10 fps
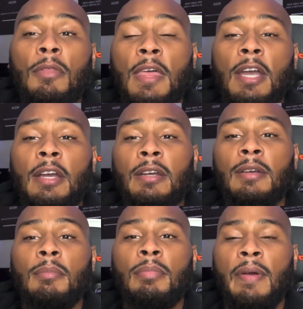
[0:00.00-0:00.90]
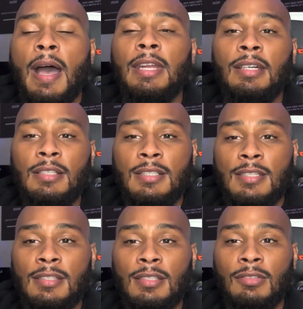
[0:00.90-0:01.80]
their
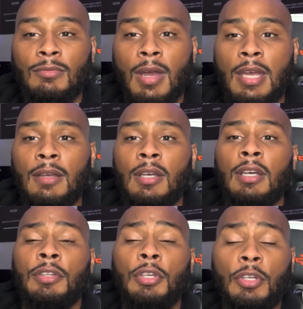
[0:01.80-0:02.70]
products, right? Their